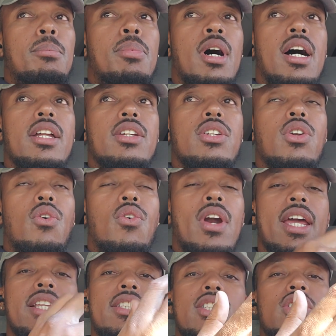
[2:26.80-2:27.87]
but the
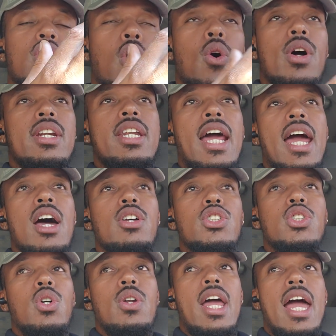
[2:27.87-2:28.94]
rates is going down
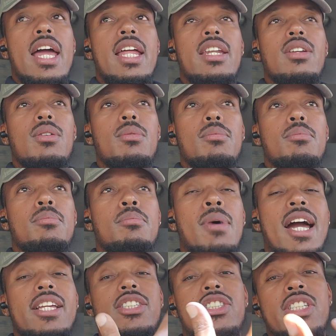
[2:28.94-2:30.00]
so that
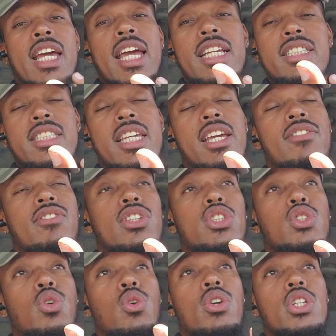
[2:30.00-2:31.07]
might change the
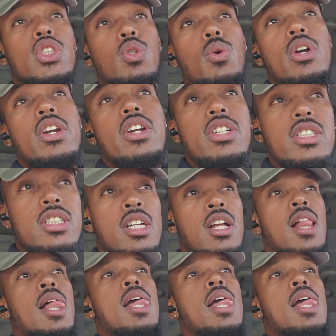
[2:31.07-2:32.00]
inventory to where there's